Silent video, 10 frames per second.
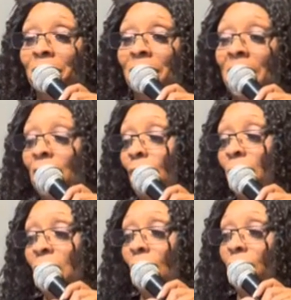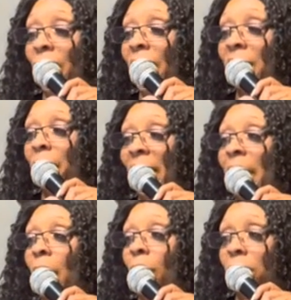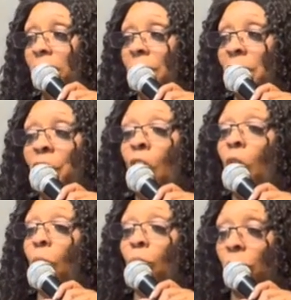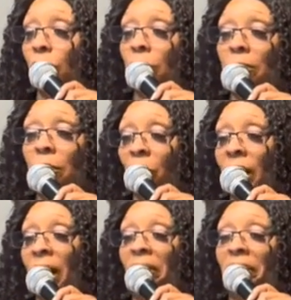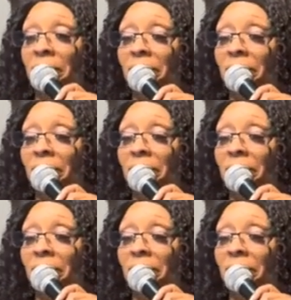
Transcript: They told me go ring the bell, the dome, or whatever.